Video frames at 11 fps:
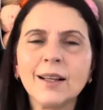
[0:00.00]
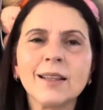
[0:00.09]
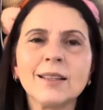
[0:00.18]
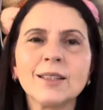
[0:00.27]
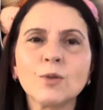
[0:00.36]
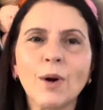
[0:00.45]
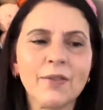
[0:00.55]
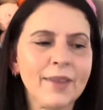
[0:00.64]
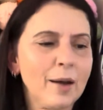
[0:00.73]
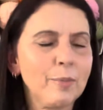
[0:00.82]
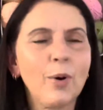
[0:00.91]
This is one
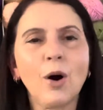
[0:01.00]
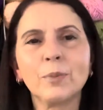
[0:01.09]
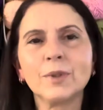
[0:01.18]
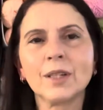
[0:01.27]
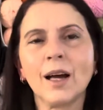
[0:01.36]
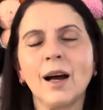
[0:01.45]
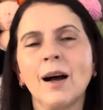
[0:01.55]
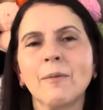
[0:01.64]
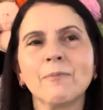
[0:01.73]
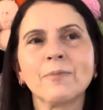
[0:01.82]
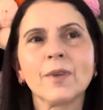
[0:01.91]
that popped
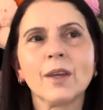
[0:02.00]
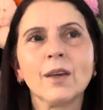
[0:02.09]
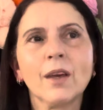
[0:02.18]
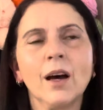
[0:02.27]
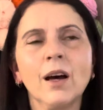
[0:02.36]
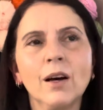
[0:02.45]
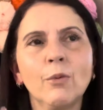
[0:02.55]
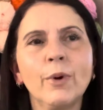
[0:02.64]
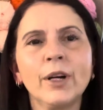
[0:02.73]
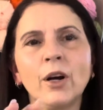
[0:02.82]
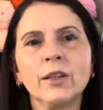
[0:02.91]

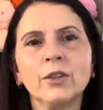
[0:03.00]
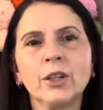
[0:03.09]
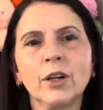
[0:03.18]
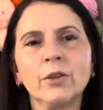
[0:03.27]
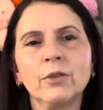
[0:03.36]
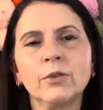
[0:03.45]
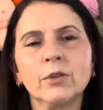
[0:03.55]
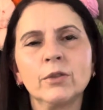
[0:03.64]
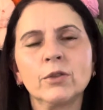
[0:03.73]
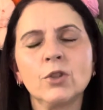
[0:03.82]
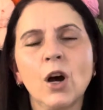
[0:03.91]
when I
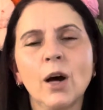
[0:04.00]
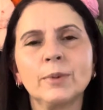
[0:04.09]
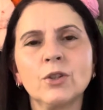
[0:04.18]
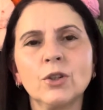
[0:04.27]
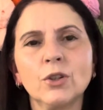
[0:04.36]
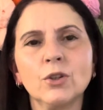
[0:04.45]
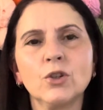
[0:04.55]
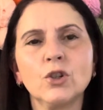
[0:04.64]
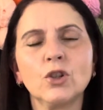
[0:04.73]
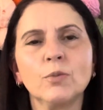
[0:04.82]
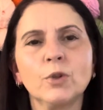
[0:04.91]
typed into
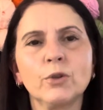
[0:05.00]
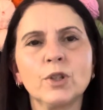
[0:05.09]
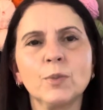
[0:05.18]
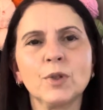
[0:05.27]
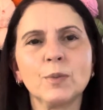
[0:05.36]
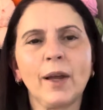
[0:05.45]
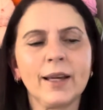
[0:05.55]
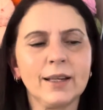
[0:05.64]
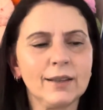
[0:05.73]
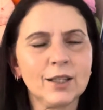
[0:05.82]
YouTube Christmas blanket.